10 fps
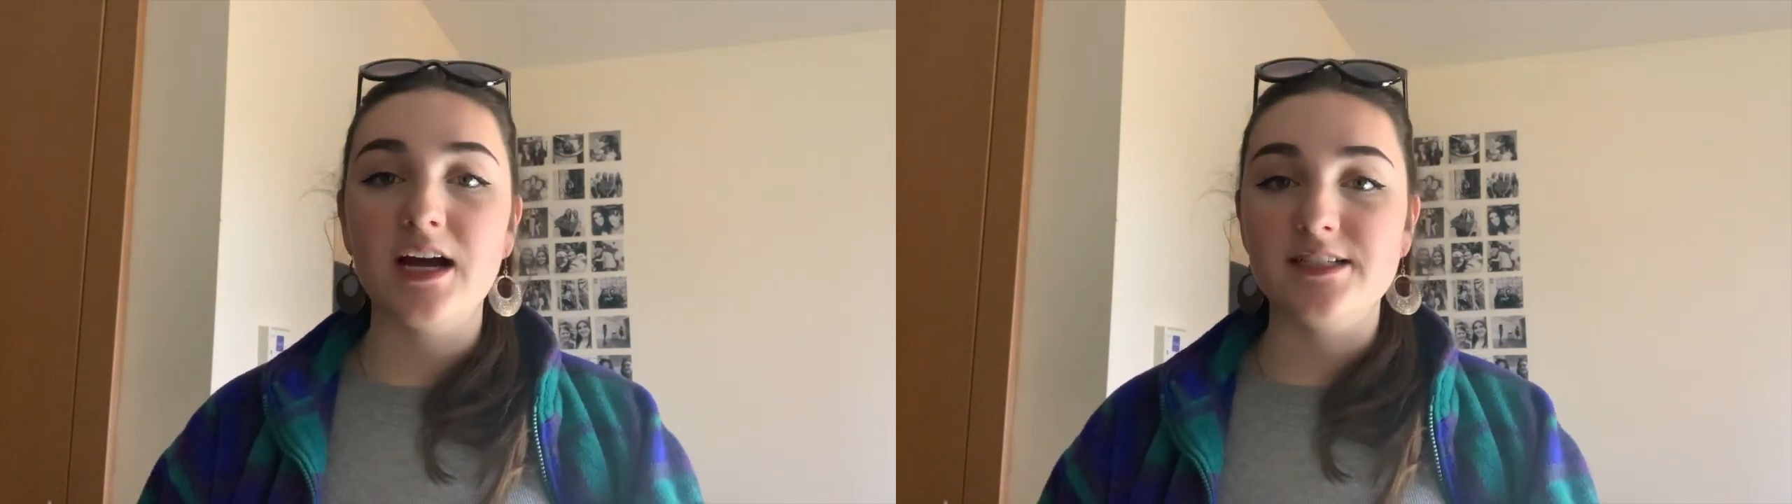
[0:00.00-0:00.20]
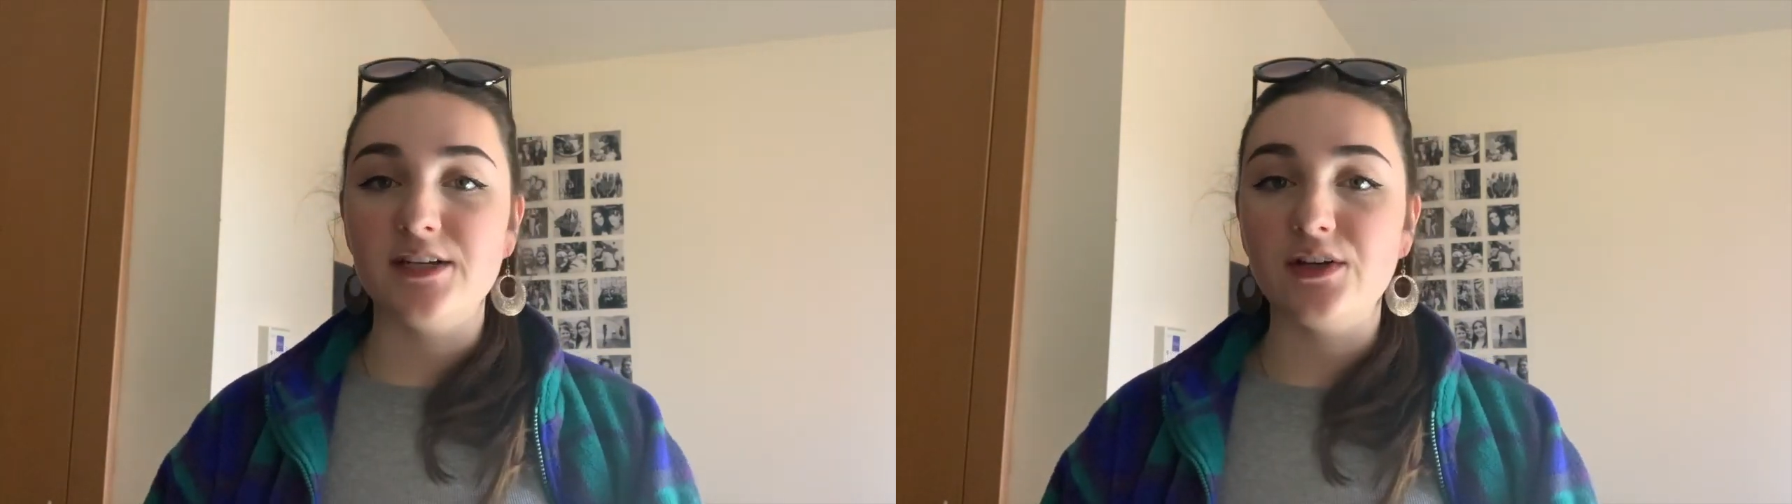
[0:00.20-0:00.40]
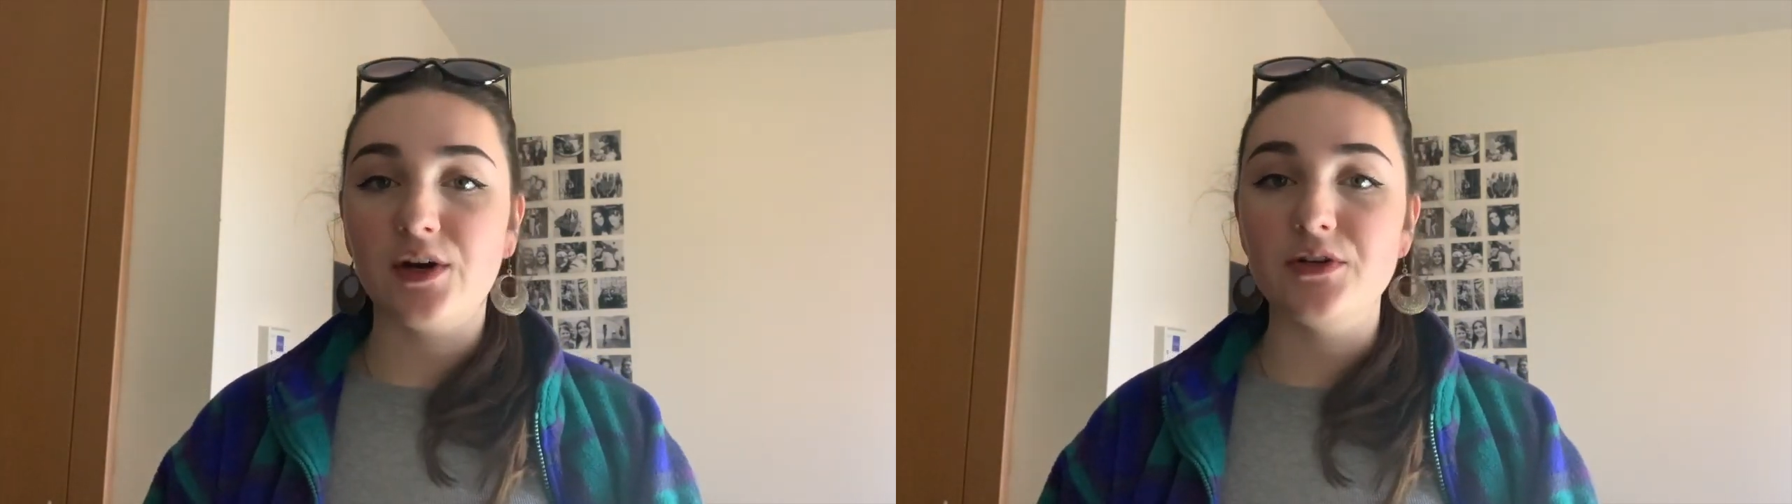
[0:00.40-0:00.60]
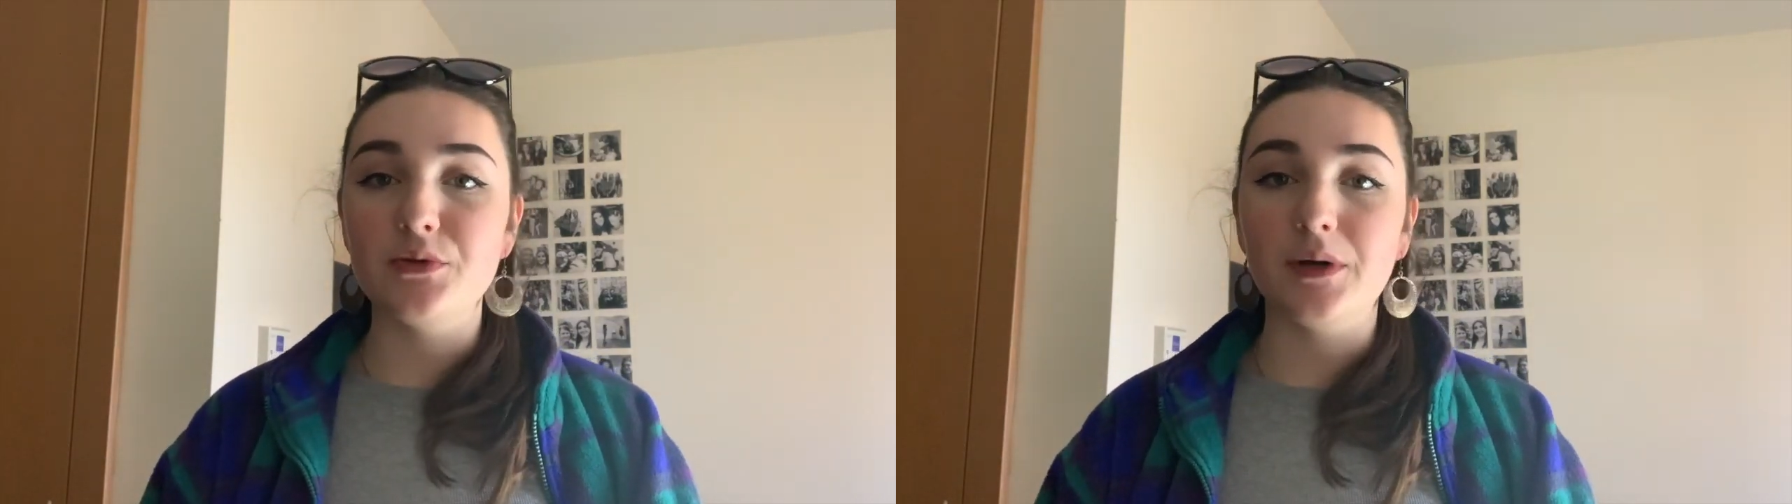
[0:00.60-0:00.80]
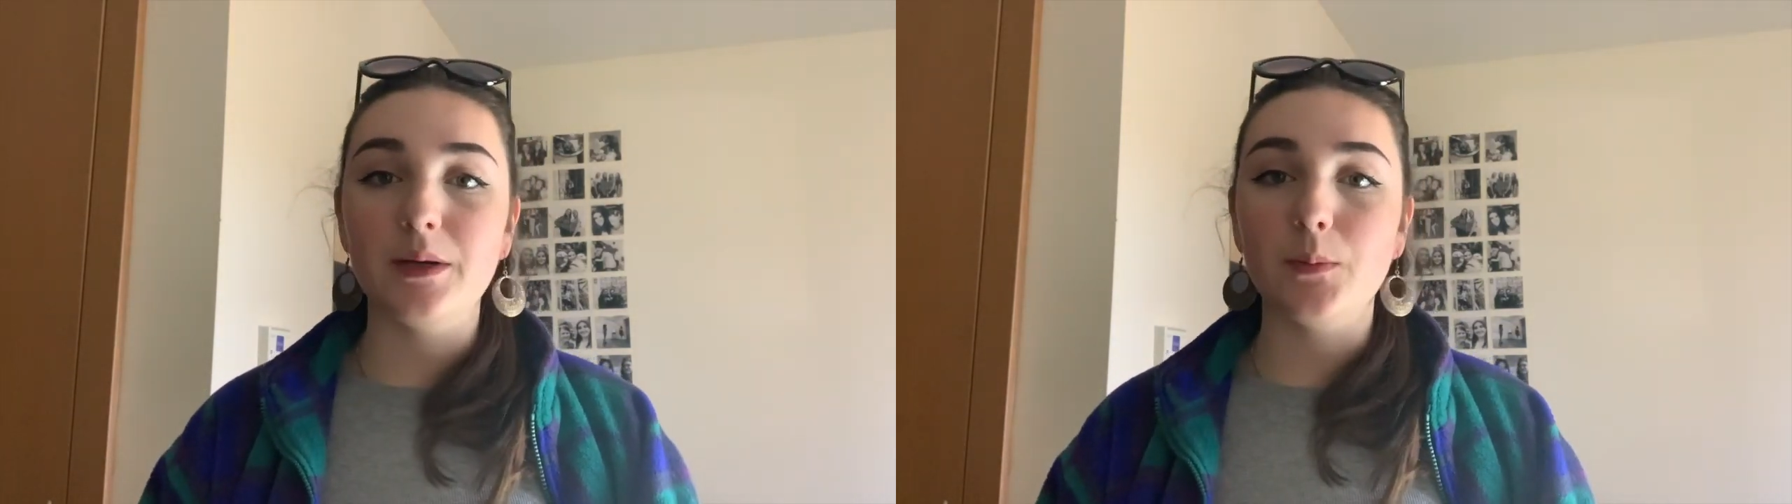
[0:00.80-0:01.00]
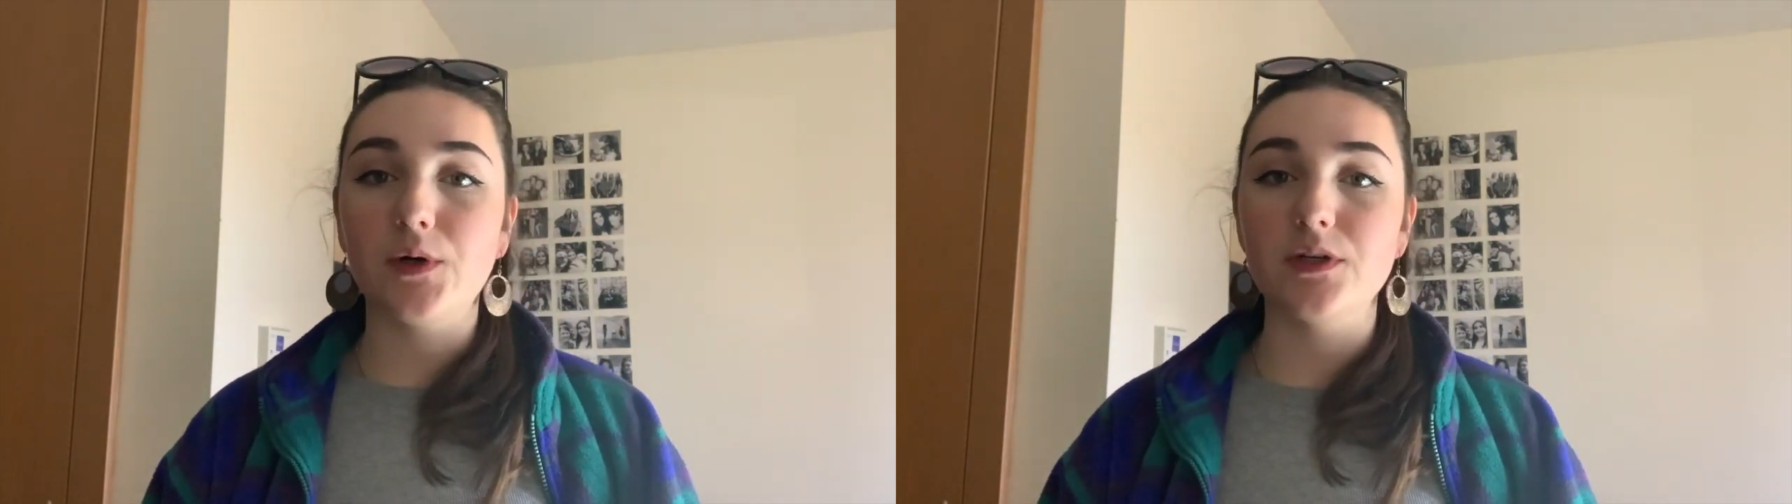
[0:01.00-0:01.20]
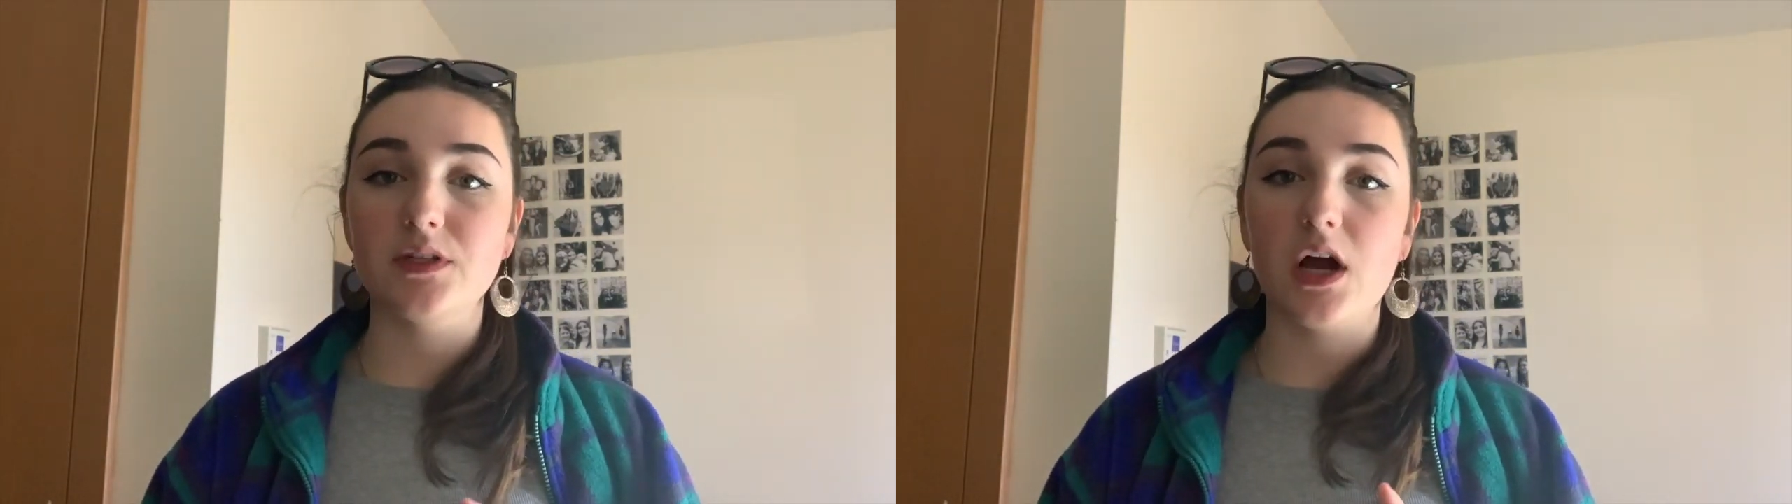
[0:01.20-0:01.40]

I didn't go to it because